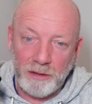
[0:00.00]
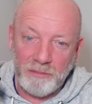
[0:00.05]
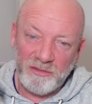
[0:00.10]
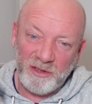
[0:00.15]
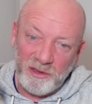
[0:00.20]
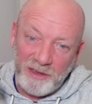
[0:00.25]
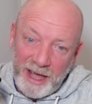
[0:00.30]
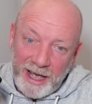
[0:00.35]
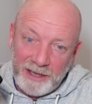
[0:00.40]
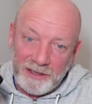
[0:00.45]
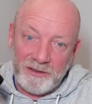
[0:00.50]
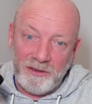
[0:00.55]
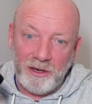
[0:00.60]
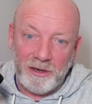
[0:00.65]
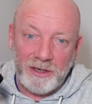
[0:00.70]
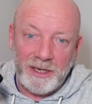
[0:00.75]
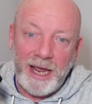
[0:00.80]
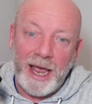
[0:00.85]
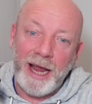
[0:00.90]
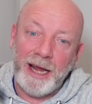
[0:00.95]
So that's your
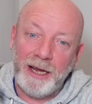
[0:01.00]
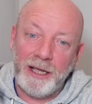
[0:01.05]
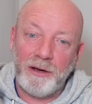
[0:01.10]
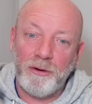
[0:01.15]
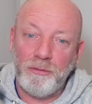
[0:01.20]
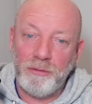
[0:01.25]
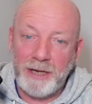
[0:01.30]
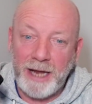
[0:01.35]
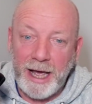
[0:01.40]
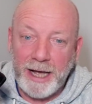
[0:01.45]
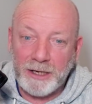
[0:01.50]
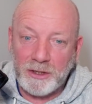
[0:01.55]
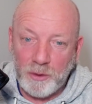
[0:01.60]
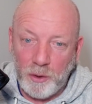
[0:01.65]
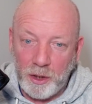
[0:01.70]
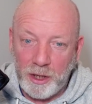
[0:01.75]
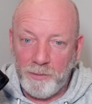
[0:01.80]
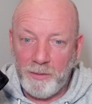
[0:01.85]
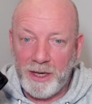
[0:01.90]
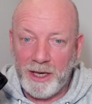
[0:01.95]
technical
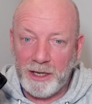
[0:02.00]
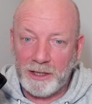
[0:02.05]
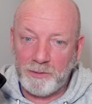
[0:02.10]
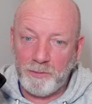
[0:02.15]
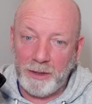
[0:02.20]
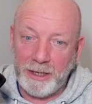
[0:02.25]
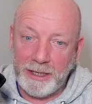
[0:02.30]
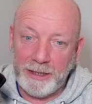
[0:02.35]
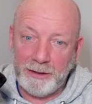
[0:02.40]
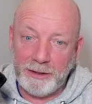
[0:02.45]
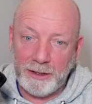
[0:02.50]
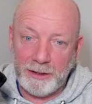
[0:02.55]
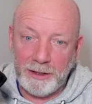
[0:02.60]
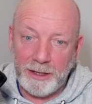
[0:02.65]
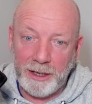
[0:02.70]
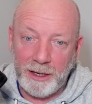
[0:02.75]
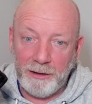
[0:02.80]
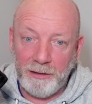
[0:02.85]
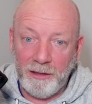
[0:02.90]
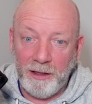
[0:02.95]
taxonomy explained in
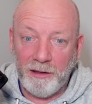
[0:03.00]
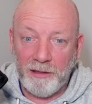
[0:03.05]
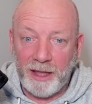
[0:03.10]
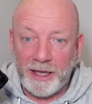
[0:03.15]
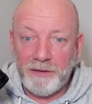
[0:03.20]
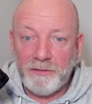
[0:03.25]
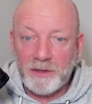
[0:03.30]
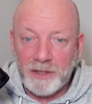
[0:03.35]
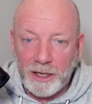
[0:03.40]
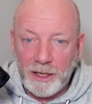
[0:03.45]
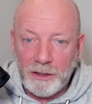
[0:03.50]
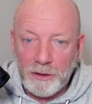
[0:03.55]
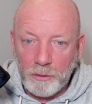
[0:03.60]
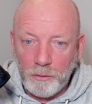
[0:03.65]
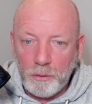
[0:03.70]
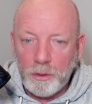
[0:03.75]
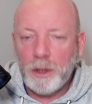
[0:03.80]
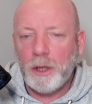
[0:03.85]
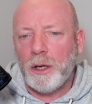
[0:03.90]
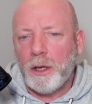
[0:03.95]
the life
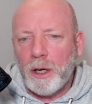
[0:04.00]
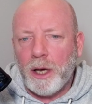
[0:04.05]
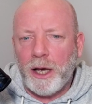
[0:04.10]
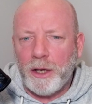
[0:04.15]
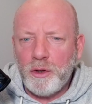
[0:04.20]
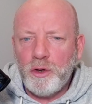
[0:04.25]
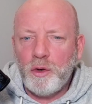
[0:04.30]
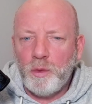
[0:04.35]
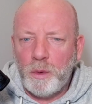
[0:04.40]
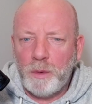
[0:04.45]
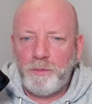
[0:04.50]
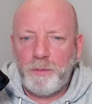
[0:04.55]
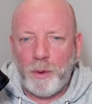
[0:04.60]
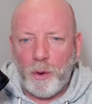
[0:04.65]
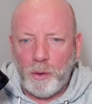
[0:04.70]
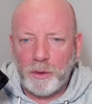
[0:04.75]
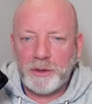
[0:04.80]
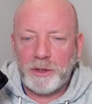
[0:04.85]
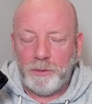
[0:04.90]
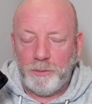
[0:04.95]
cycle. And you would
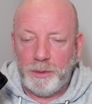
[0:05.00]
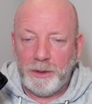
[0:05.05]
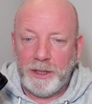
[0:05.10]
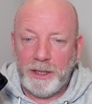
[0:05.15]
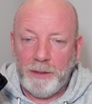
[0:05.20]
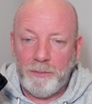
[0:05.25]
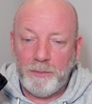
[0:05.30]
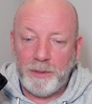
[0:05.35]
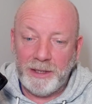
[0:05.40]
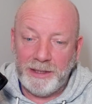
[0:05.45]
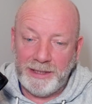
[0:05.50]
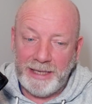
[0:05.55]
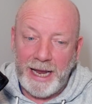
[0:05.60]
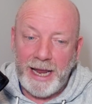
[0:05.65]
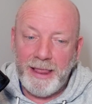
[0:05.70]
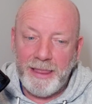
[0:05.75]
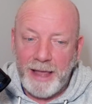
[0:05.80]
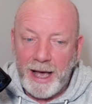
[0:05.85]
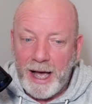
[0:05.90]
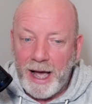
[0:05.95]
possibly
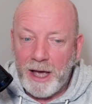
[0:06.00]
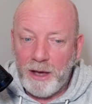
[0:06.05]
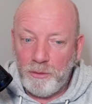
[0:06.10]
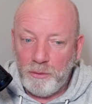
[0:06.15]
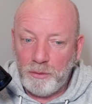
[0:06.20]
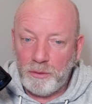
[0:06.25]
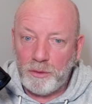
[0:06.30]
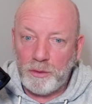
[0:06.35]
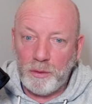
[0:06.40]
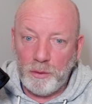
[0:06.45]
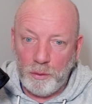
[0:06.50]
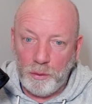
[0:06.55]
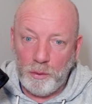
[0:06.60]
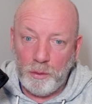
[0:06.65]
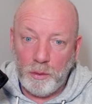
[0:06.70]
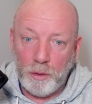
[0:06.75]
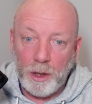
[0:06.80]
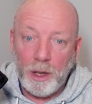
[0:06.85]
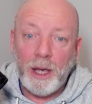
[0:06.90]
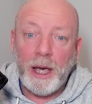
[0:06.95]
present that out to
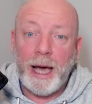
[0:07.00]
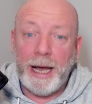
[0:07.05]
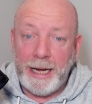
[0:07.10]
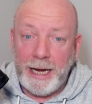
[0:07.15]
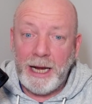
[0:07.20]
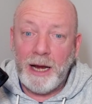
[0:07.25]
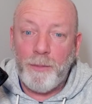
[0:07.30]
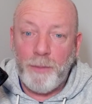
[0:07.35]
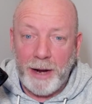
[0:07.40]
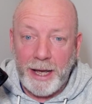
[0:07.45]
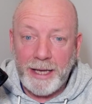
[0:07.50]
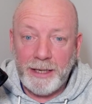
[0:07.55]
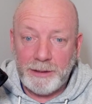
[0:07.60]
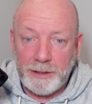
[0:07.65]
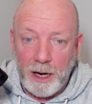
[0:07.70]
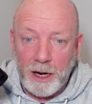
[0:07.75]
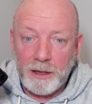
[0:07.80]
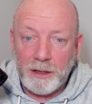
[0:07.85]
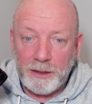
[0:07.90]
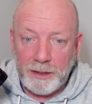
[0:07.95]
an enterprise
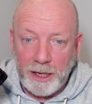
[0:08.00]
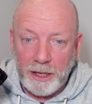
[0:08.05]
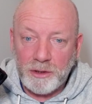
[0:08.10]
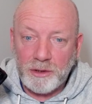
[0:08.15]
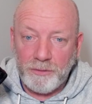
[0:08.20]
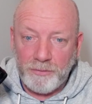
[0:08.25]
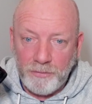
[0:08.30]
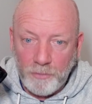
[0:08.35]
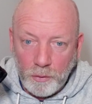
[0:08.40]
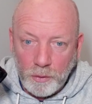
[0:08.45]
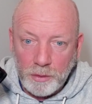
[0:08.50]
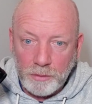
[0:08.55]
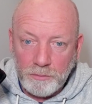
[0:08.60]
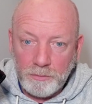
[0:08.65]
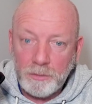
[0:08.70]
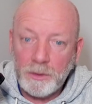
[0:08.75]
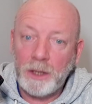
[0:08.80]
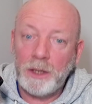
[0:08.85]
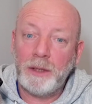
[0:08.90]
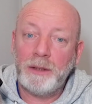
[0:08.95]
architecture forum
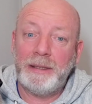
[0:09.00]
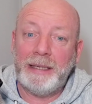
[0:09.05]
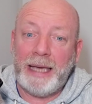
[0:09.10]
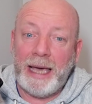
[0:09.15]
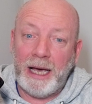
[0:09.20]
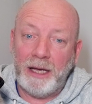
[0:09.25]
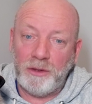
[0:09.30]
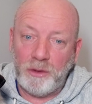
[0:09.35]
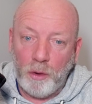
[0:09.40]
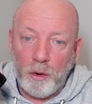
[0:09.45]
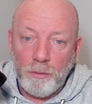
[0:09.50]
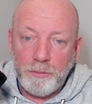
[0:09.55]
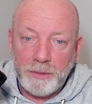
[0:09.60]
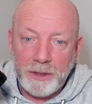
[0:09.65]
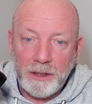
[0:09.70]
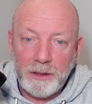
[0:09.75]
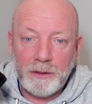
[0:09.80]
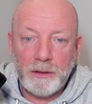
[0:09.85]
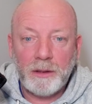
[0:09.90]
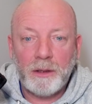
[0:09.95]
to get
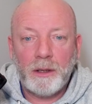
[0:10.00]
adopted.